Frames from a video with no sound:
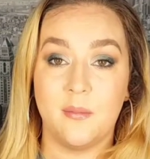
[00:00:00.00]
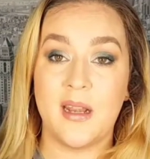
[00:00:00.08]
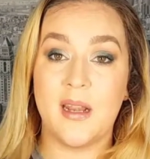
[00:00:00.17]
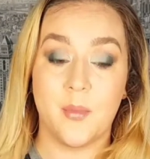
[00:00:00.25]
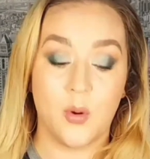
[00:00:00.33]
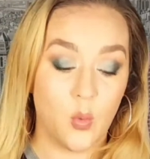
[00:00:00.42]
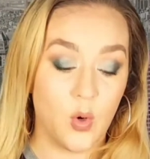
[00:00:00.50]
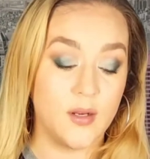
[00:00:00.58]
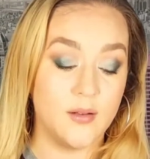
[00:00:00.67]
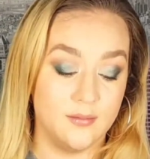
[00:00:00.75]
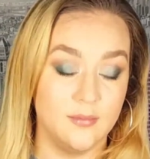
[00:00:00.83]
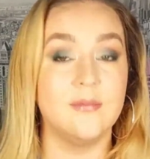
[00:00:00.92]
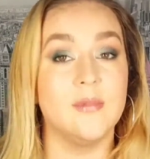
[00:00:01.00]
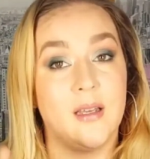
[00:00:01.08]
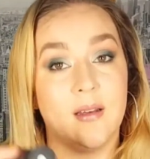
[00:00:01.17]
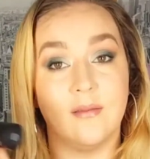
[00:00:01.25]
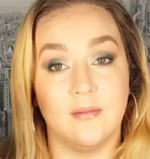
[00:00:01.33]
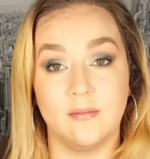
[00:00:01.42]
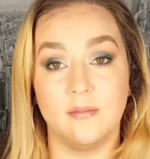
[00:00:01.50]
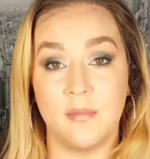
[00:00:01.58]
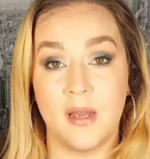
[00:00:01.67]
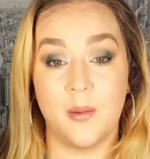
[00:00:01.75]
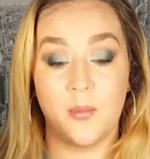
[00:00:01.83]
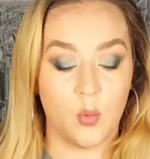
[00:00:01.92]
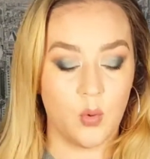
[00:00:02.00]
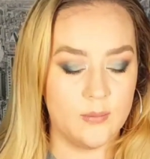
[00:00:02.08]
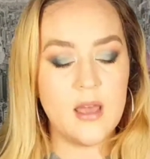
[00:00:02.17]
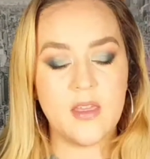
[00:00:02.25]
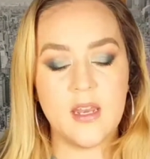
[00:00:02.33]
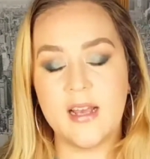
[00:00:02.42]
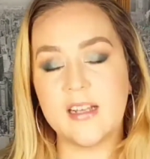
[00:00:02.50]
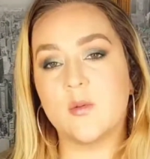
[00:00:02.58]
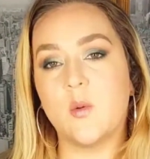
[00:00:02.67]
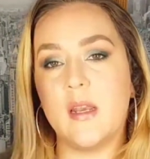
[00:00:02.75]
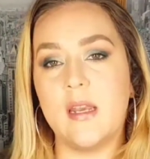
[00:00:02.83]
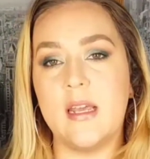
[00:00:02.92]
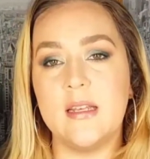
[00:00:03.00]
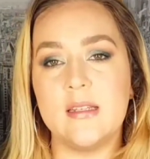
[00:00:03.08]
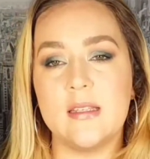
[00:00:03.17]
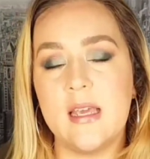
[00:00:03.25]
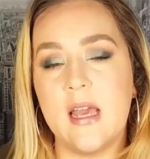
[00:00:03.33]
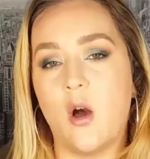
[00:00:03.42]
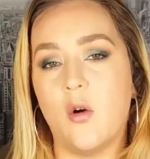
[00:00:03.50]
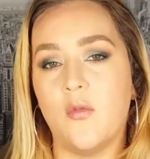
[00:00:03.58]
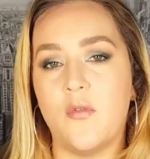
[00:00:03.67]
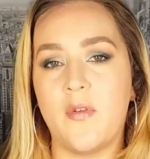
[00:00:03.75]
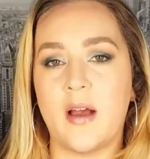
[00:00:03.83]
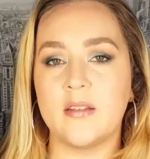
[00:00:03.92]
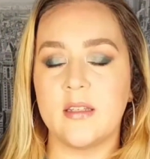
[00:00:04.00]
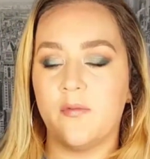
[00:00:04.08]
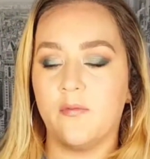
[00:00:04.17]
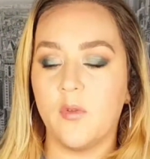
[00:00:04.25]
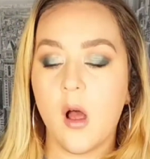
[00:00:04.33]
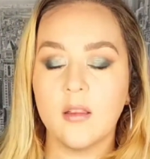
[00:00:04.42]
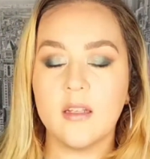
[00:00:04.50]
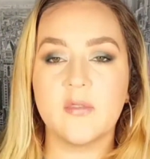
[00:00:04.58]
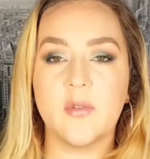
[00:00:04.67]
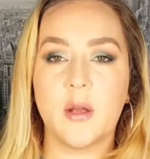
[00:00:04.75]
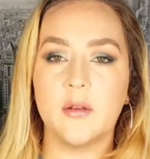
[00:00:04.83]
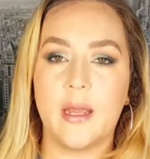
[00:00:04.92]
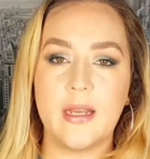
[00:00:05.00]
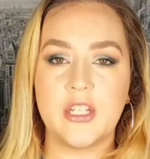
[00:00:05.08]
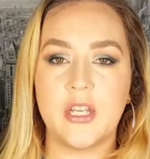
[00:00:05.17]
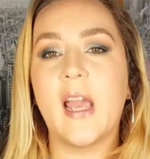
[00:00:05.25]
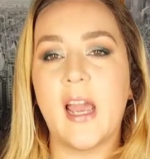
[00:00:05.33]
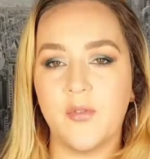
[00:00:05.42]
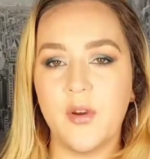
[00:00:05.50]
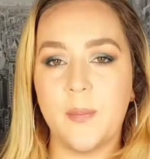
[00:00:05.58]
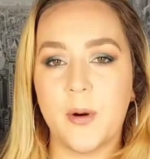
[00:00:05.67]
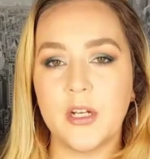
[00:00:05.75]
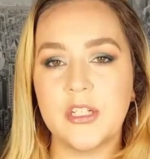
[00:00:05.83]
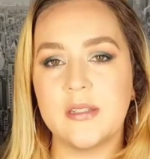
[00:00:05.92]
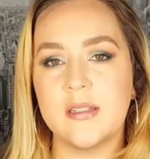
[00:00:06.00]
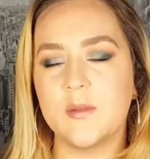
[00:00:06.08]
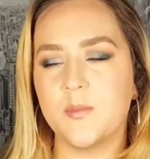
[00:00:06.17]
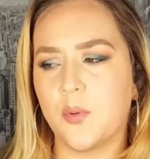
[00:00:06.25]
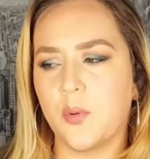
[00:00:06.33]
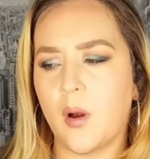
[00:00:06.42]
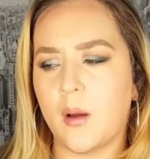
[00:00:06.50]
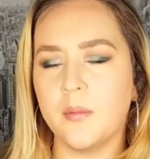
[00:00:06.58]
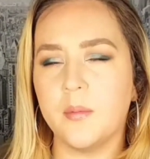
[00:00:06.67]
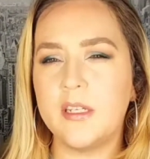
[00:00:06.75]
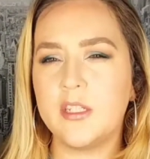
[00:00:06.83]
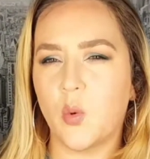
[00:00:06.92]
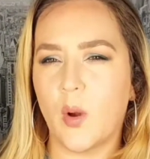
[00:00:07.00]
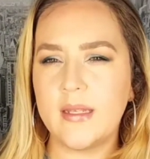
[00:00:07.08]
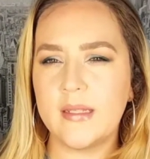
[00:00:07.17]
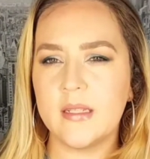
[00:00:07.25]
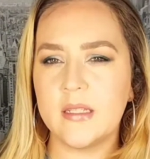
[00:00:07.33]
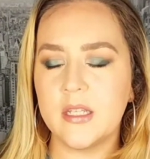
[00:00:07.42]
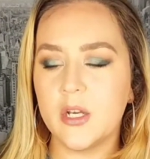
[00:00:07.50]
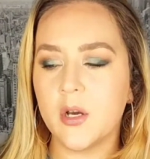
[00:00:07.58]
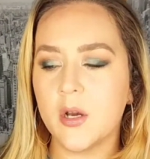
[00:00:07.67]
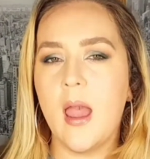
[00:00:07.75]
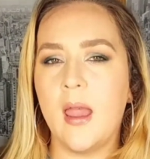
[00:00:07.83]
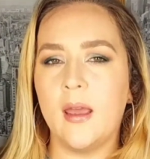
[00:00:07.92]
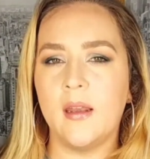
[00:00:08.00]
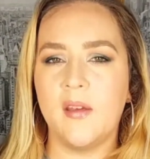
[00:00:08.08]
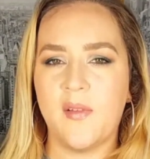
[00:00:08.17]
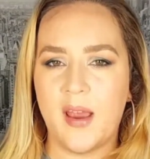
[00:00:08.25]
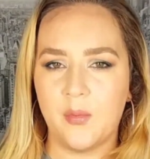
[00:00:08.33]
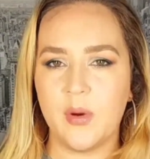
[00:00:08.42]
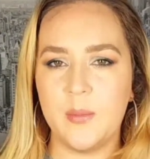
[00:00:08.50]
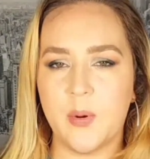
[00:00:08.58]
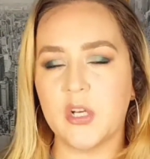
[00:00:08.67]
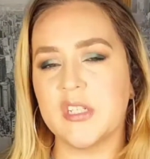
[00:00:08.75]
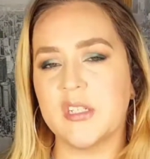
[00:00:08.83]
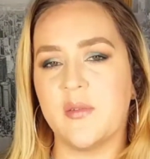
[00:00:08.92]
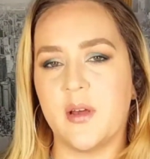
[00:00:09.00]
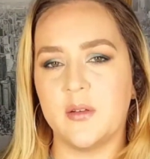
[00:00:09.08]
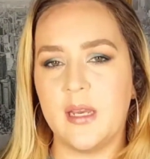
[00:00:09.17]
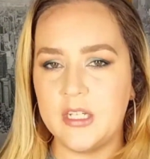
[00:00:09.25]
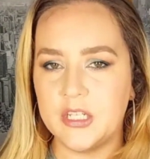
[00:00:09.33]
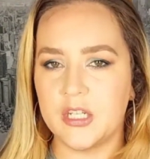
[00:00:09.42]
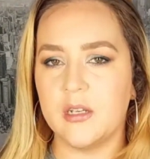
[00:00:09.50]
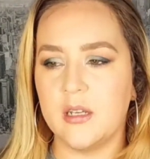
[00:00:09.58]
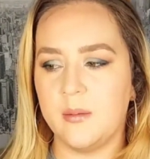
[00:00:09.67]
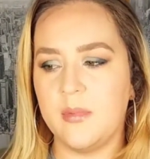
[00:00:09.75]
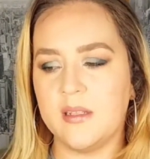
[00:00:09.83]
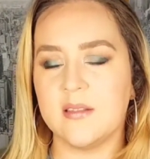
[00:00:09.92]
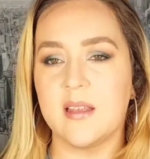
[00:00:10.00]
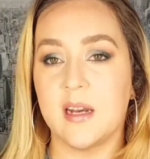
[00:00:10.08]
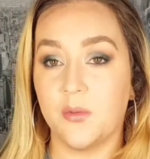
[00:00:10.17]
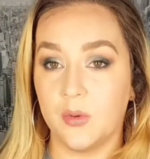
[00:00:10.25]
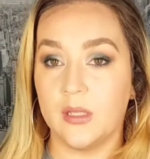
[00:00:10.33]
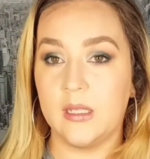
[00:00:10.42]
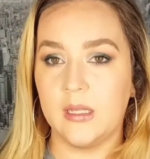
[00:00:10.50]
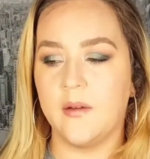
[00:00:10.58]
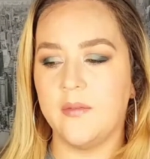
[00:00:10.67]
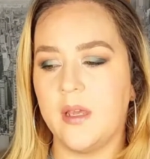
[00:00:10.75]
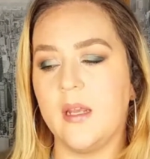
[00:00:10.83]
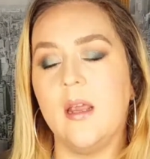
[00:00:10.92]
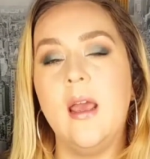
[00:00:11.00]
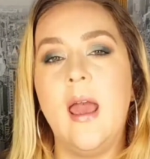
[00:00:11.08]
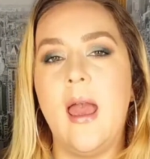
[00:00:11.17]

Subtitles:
my number one. Like my number one. The next one is the e.l.f. Fast and Flawless Foundation. I've repurchased this probably twice this year, and if I repurchase a foundation, it means that I really love it,